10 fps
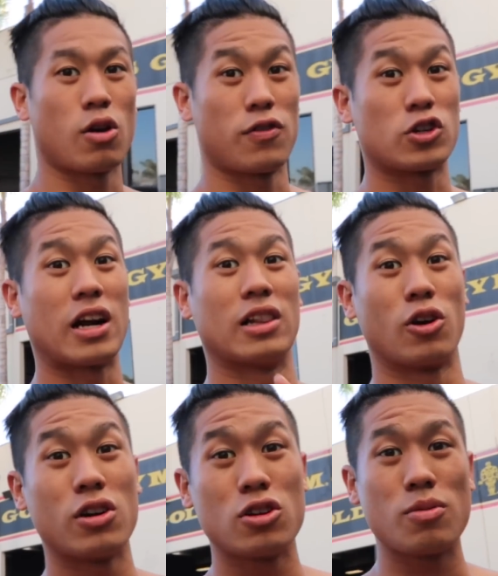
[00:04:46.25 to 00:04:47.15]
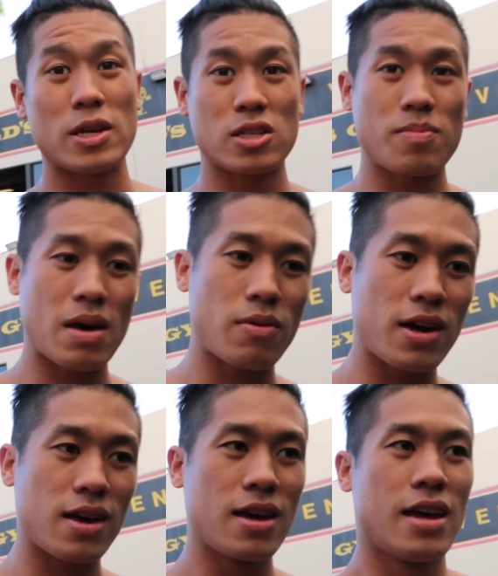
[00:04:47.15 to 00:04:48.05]
or if you're trying to learn to do a muscle up that
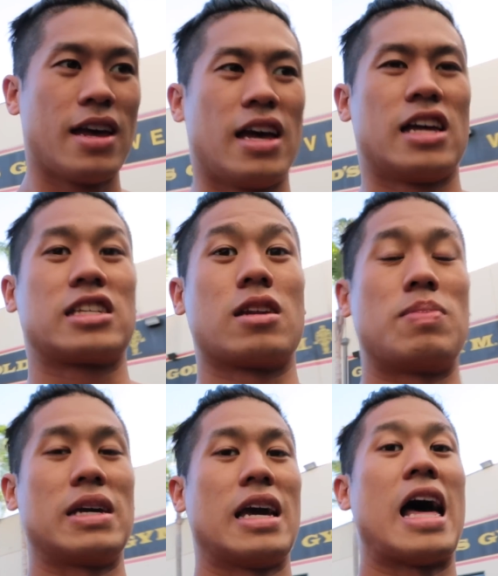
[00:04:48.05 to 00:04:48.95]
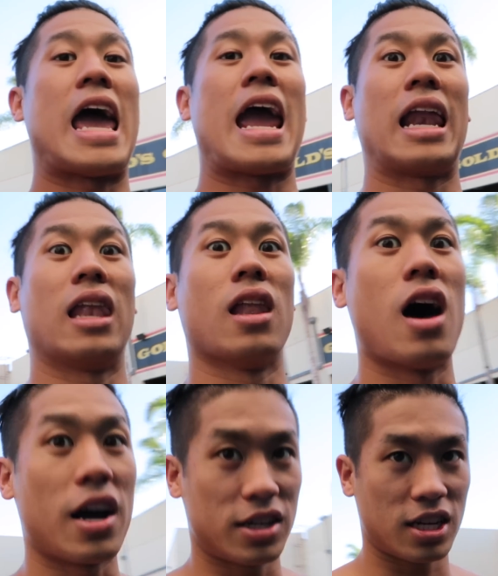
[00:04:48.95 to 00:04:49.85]
way, it's gonna be a
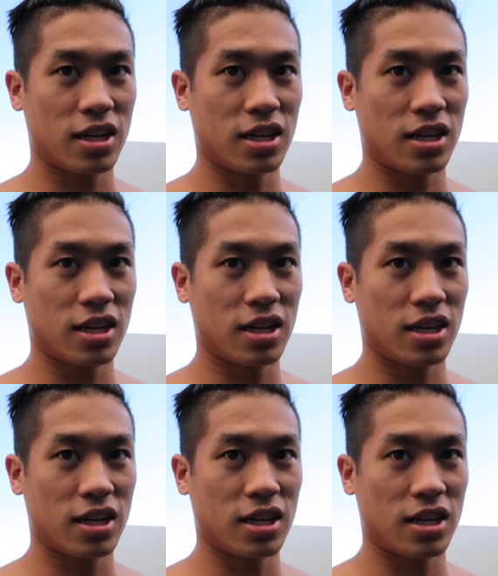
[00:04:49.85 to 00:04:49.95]
lot